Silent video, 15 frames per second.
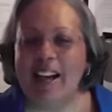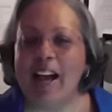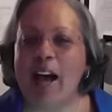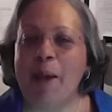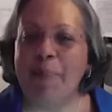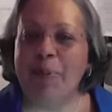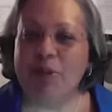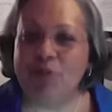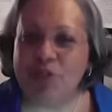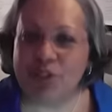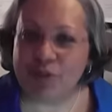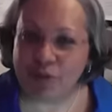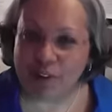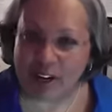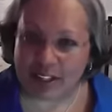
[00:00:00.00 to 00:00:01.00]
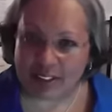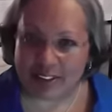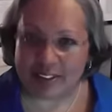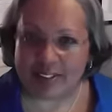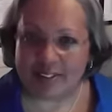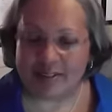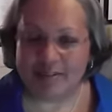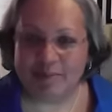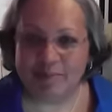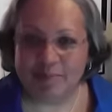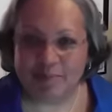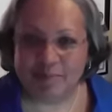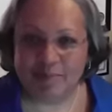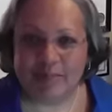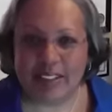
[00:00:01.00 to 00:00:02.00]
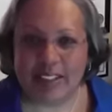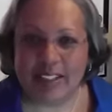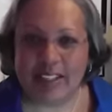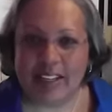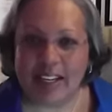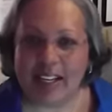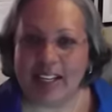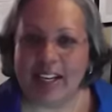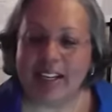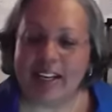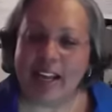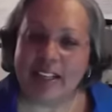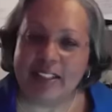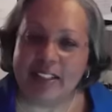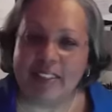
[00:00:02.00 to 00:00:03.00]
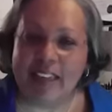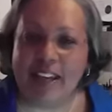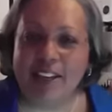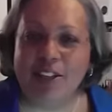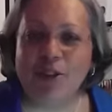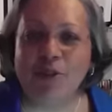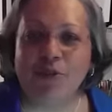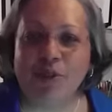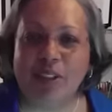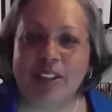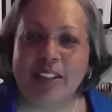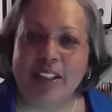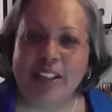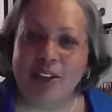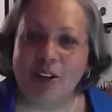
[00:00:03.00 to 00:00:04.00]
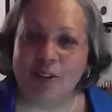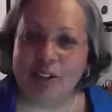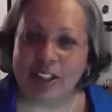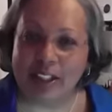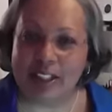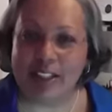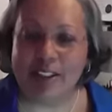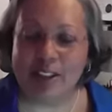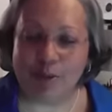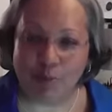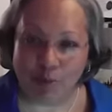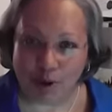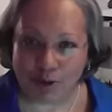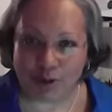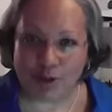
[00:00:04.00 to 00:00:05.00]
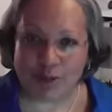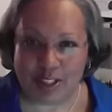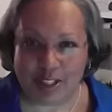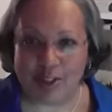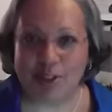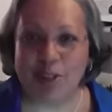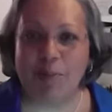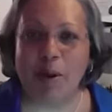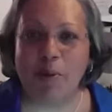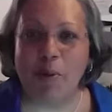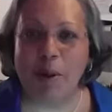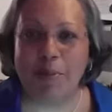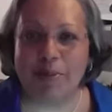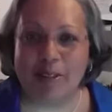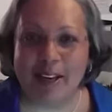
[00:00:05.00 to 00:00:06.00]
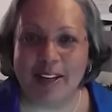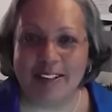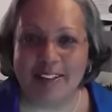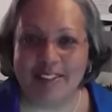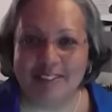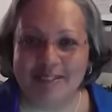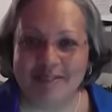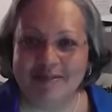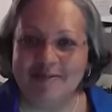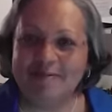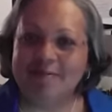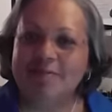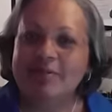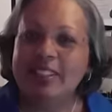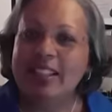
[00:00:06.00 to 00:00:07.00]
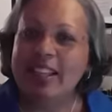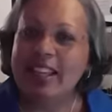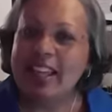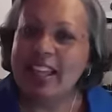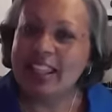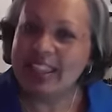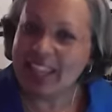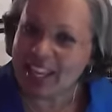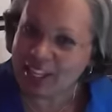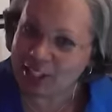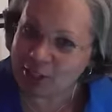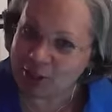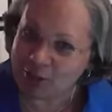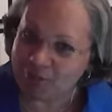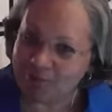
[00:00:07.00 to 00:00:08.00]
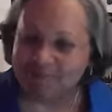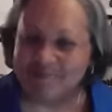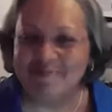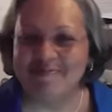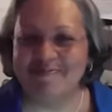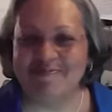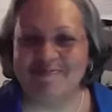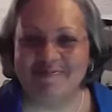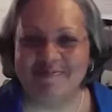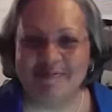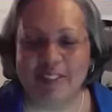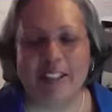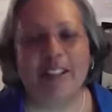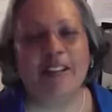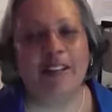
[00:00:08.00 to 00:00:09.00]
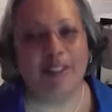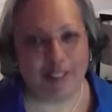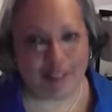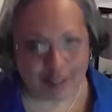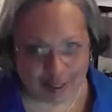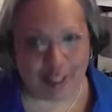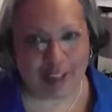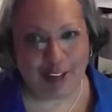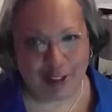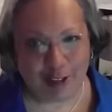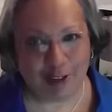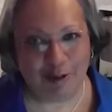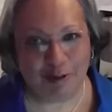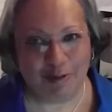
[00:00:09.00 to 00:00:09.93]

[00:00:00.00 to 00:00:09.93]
I'm Patricia Franklin, and I'd like to thank you for clicking on the link that brought you here to my website. Thank you. Thank you.